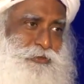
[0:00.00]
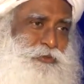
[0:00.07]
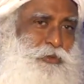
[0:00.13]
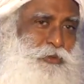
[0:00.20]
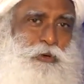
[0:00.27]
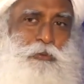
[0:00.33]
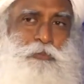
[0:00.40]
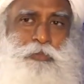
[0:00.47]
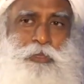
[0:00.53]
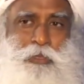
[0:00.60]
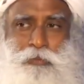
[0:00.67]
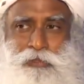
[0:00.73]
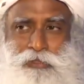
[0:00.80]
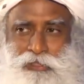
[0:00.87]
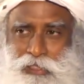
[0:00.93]
so
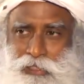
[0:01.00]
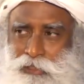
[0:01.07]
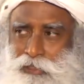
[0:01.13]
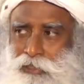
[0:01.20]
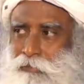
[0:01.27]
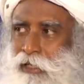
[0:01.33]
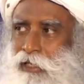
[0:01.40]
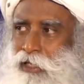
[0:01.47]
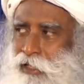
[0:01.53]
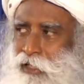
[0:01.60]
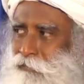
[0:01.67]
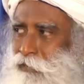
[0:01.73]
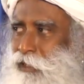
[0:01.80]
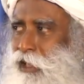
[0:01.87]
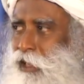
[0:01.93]
people sit, but
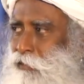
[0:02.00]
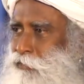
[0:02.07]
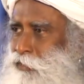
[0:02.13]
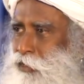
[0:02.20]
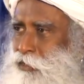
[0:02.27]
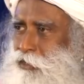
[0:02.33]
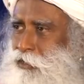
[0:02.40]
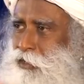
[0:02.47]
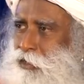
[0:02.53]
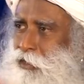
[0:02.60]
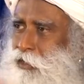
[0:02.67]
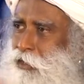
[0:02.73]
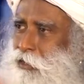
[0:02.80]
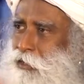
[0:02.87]
even now, just see,